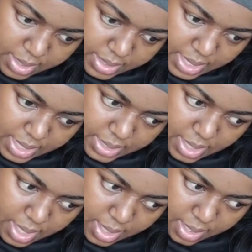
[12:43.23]
The
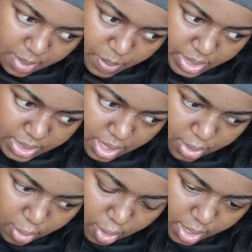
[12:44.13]
tighter, the
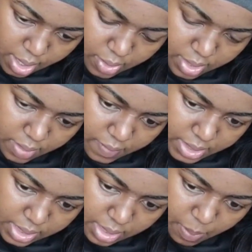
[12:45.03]
better. The longer you leave
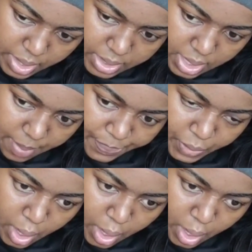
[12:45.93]
it, the better.